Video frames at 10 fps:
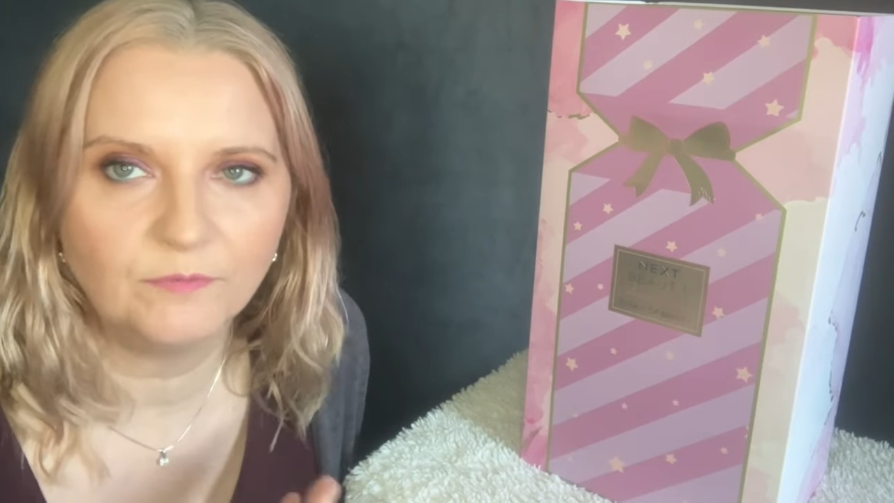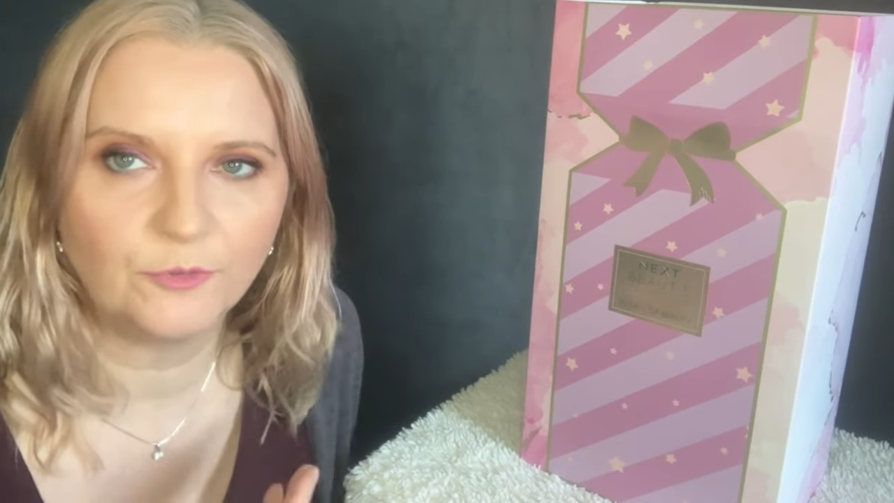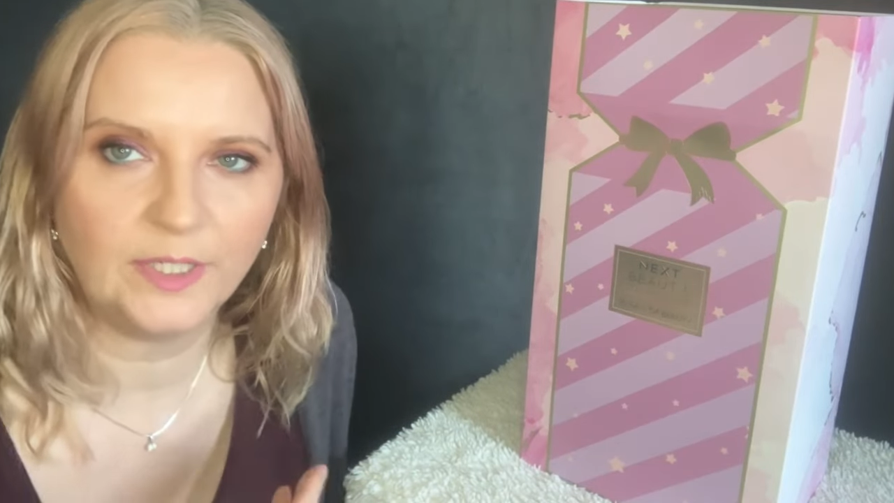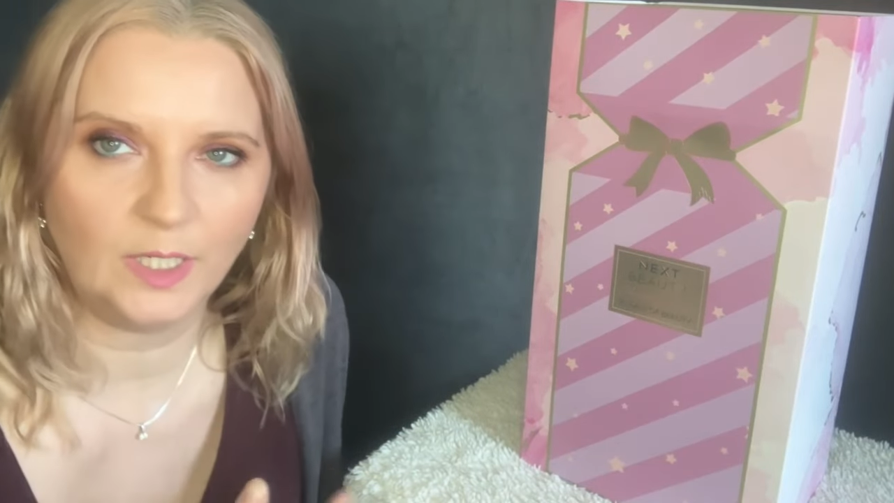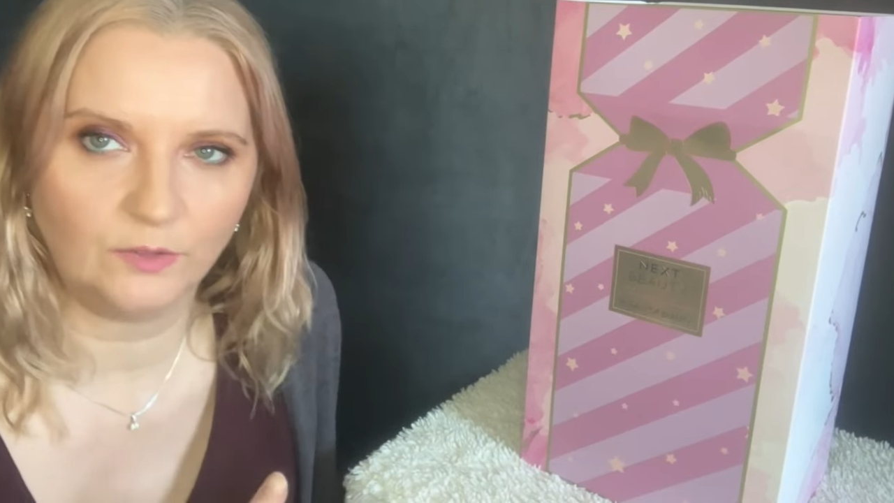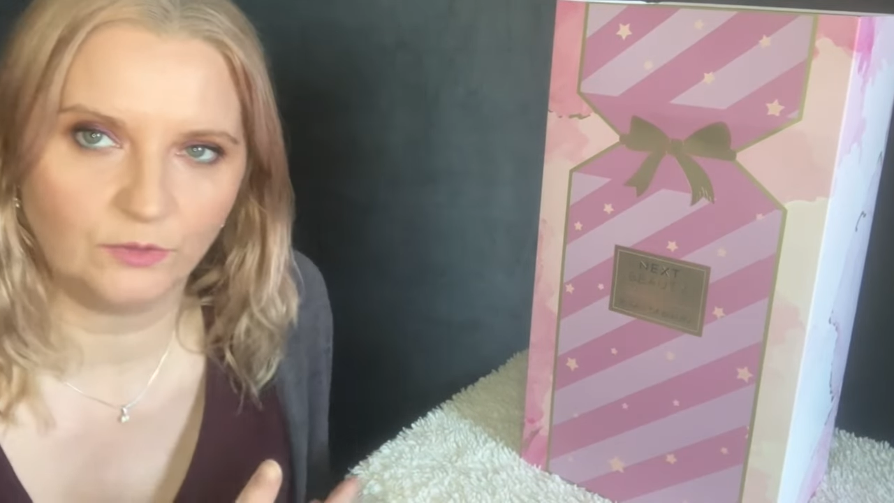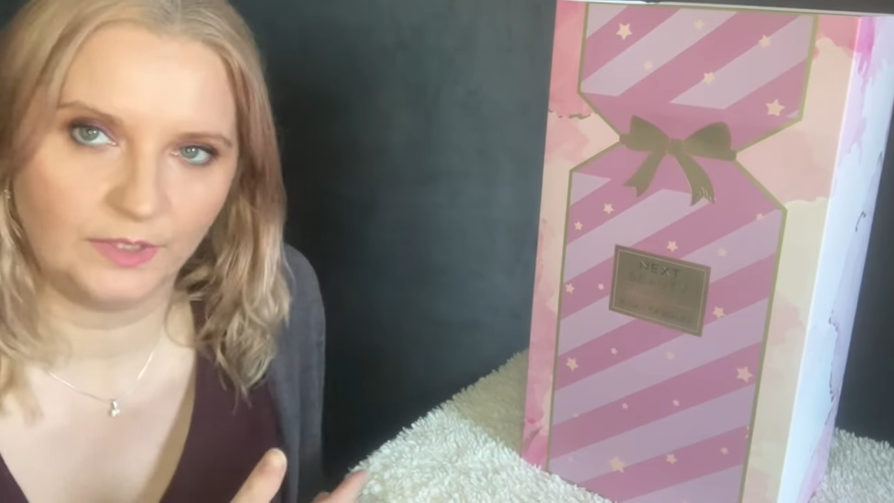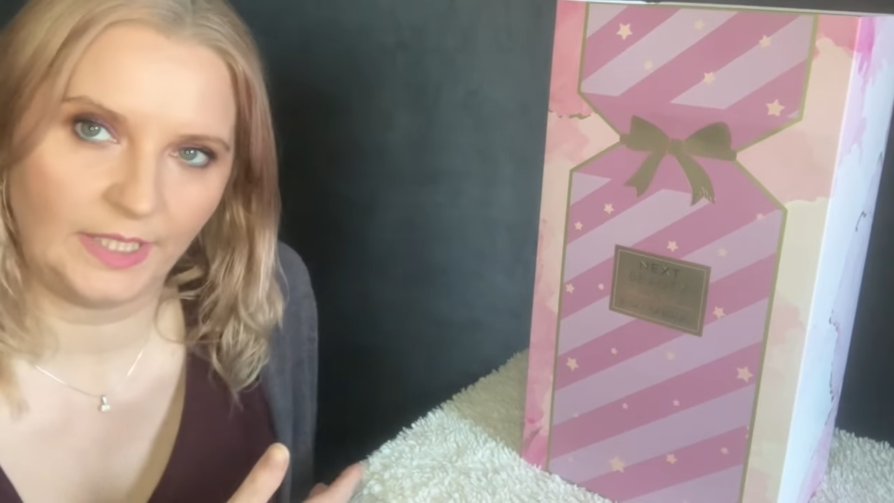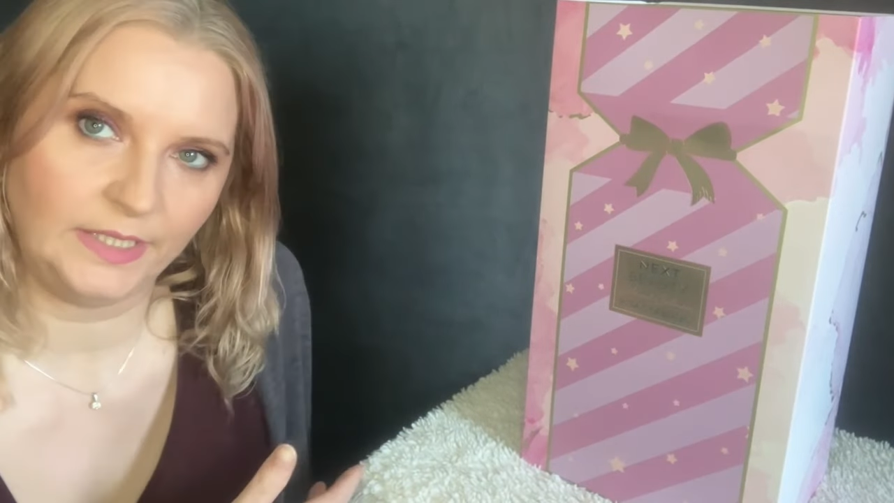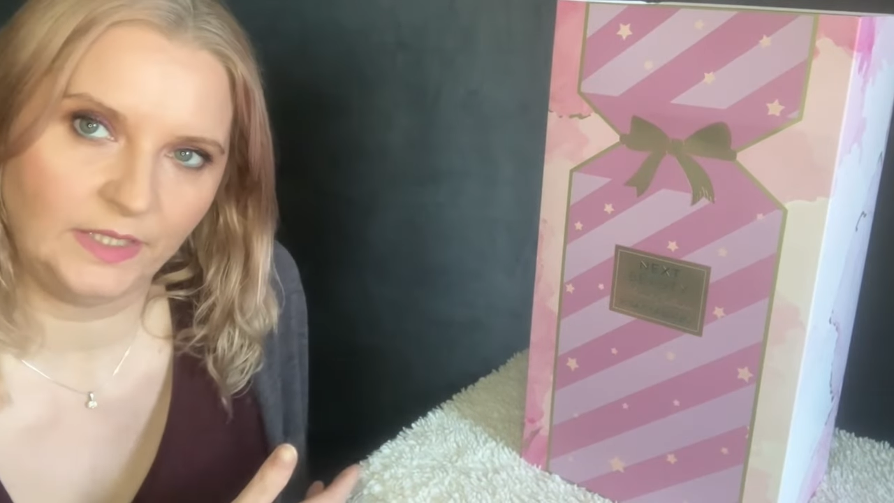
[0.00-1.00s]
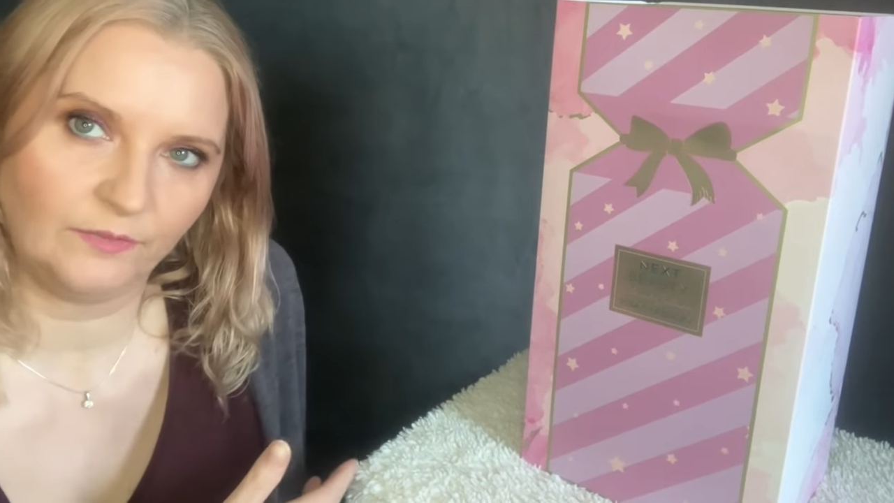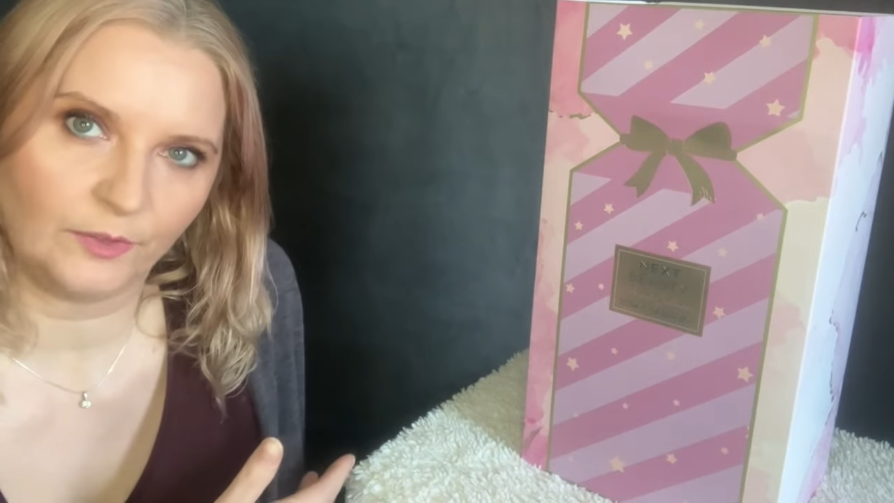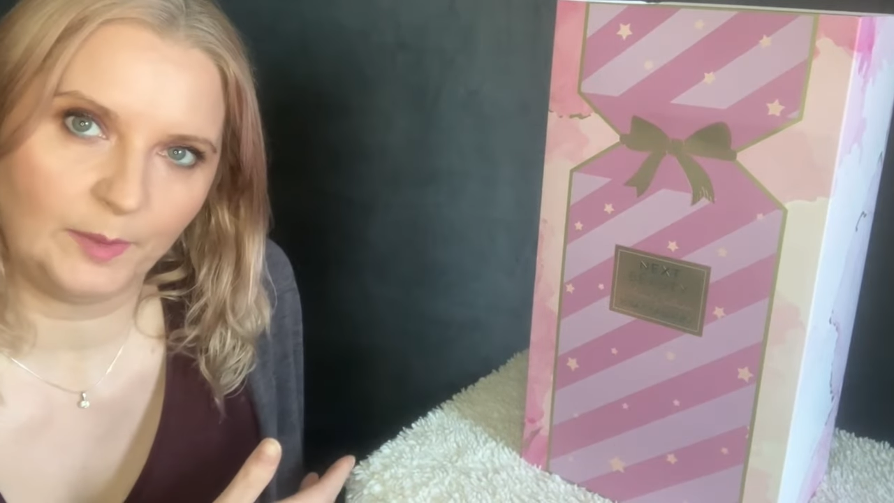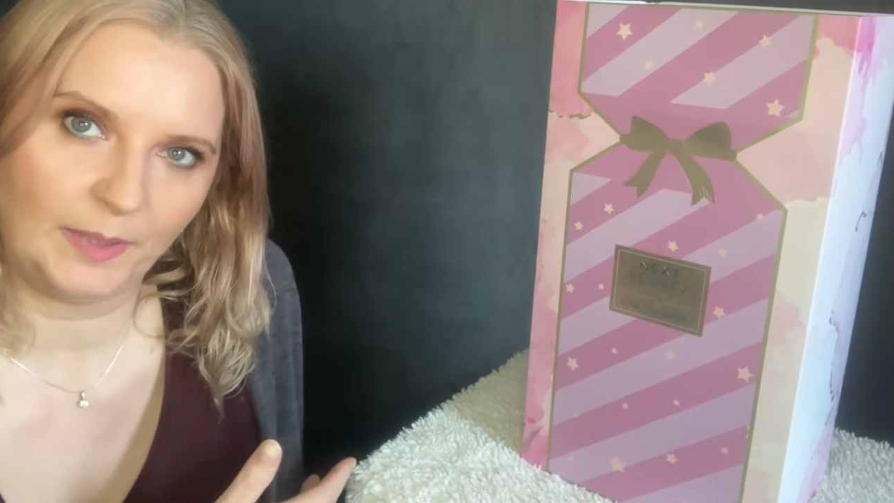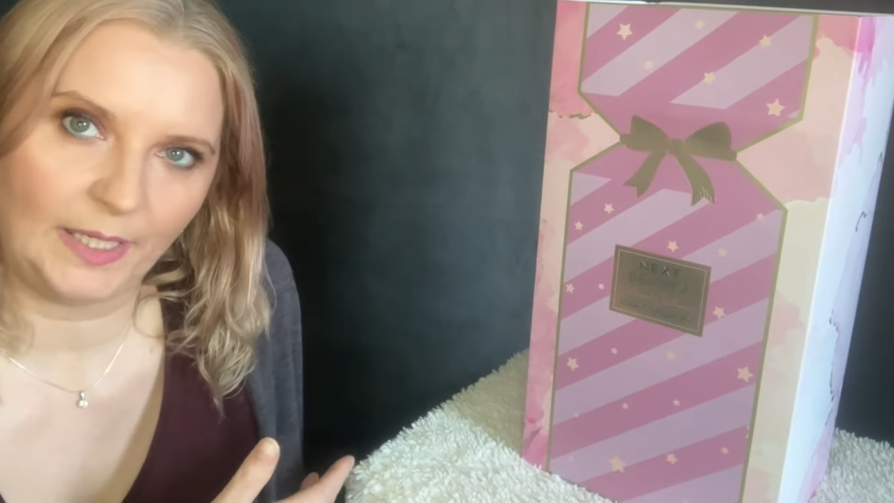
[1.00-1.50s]

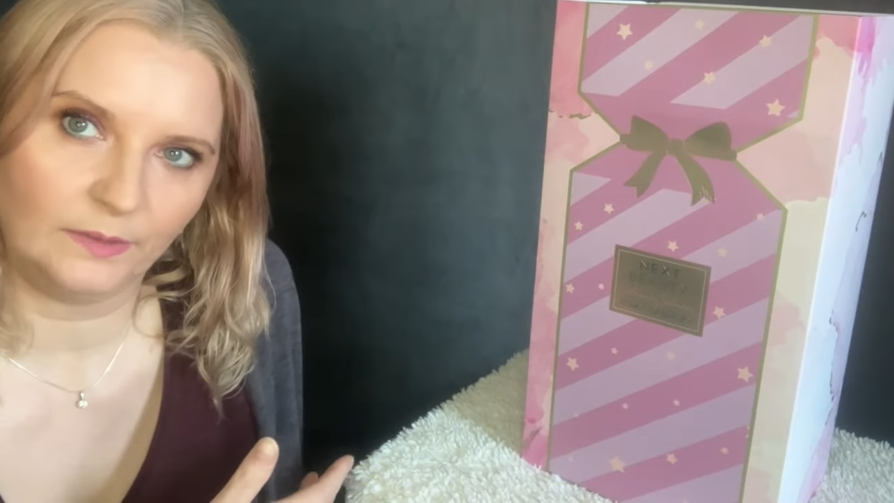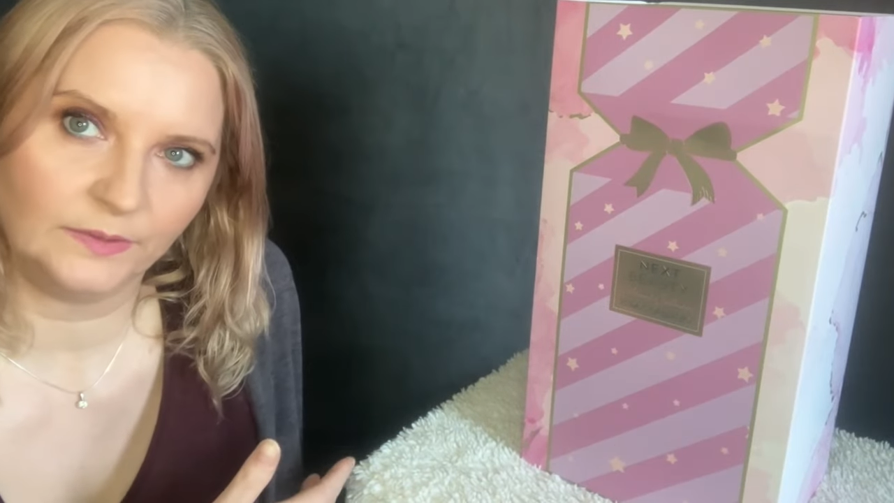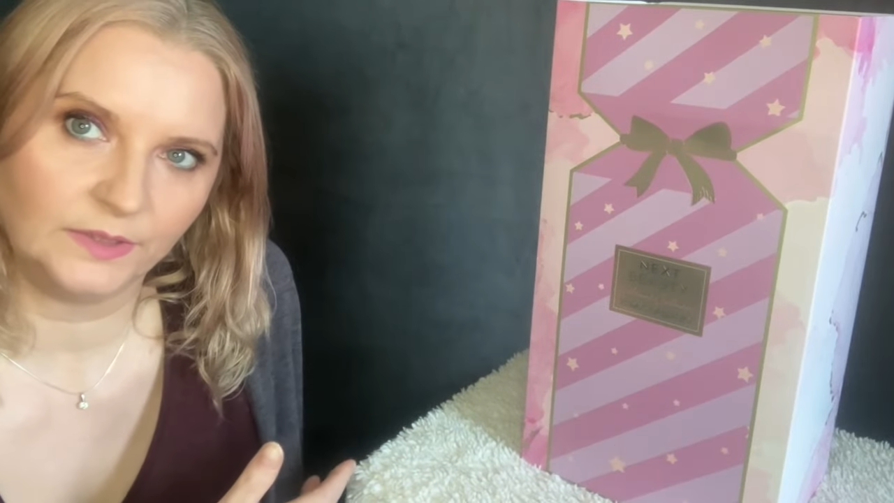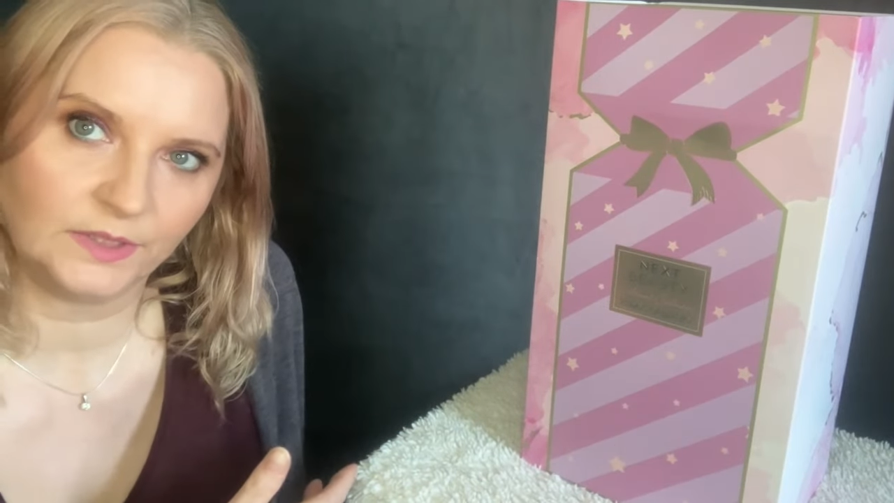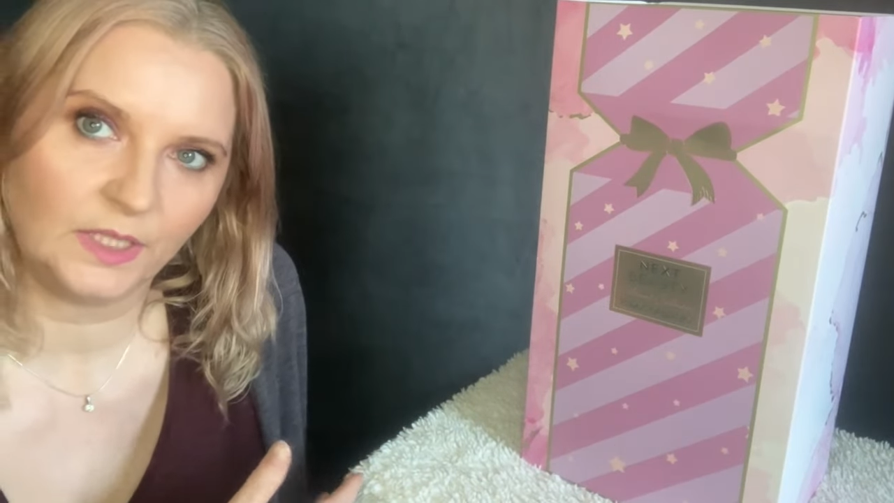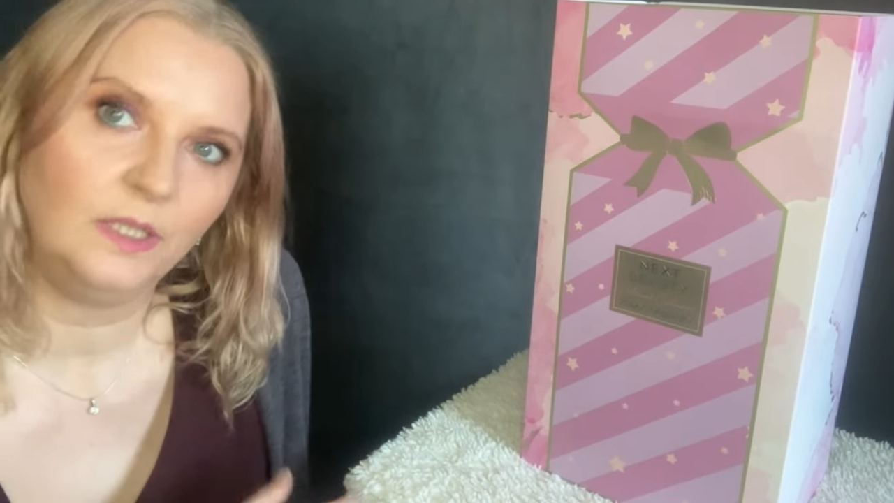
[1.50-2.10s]
£383.